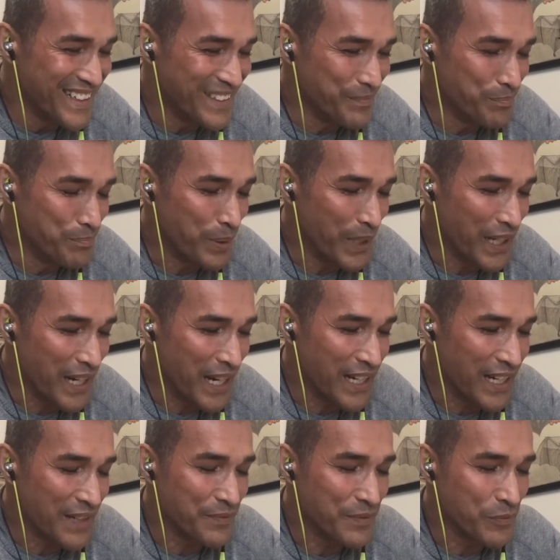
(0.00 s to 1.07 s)

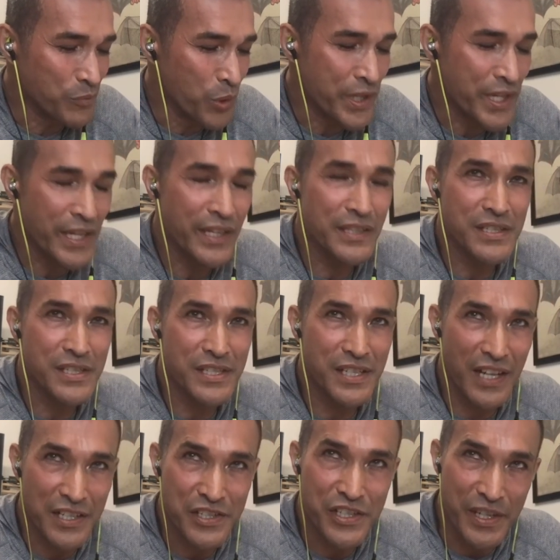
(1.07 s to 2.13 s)
But working in
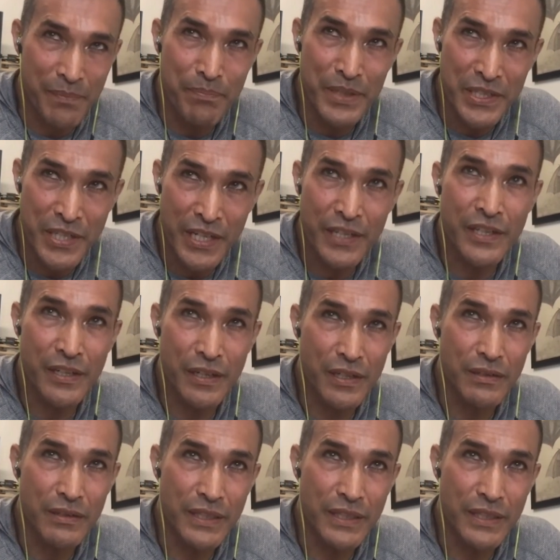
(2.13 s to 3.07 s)
stunts in particular,